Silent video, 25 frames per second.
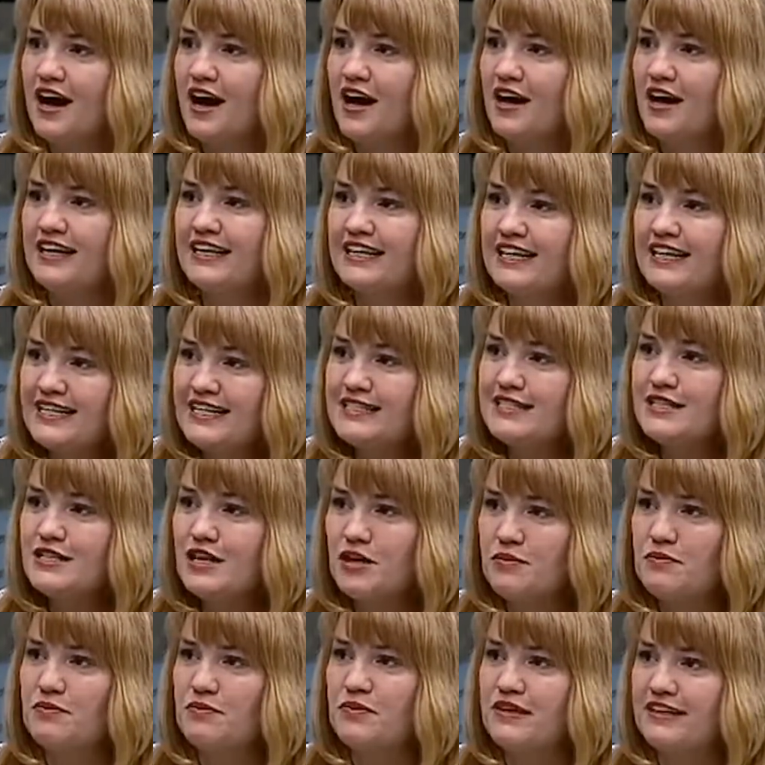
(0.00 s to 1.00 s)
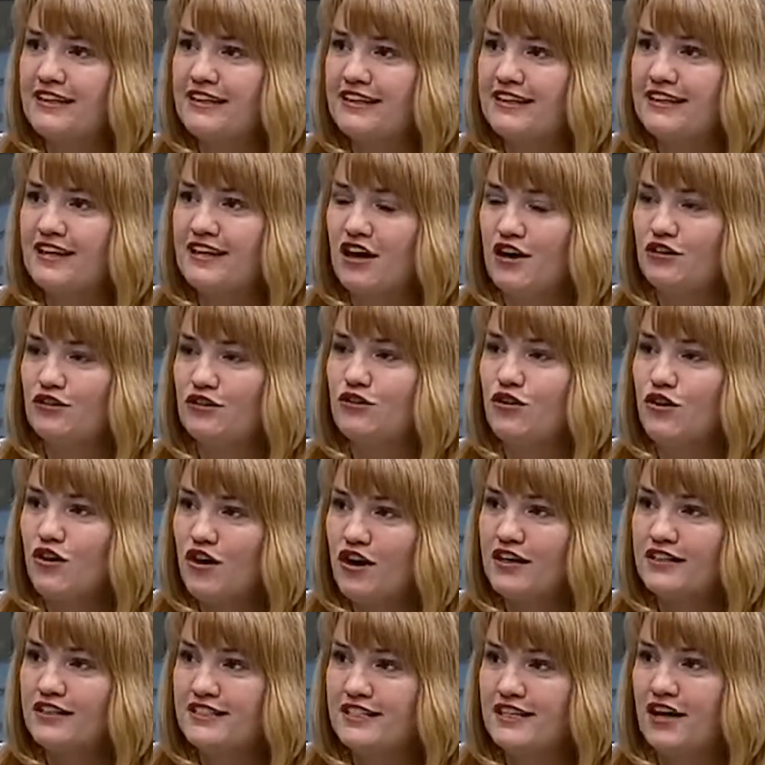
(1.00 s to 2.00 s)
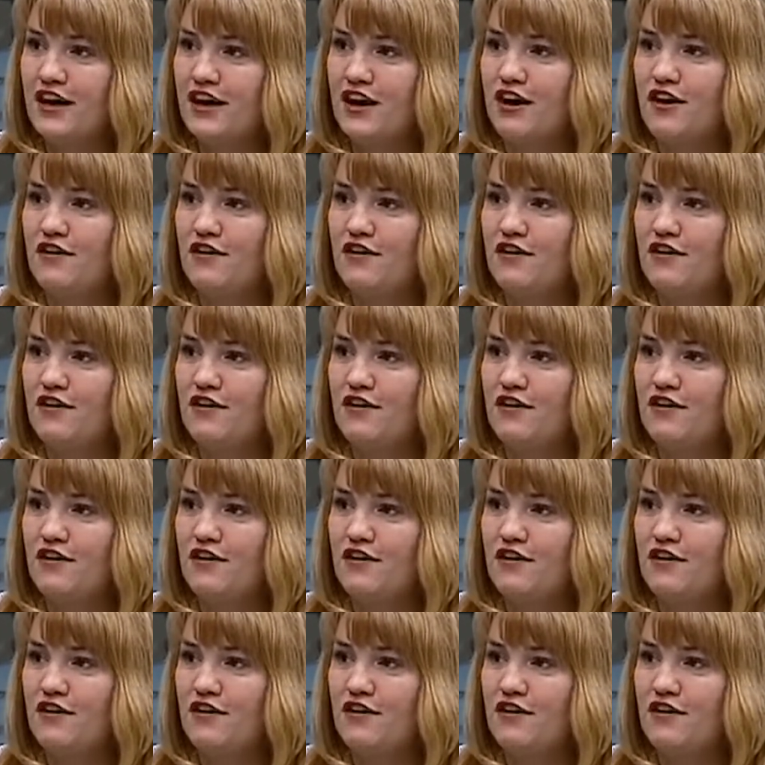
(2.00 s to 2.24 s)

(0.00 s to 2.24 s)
It ends up being a lot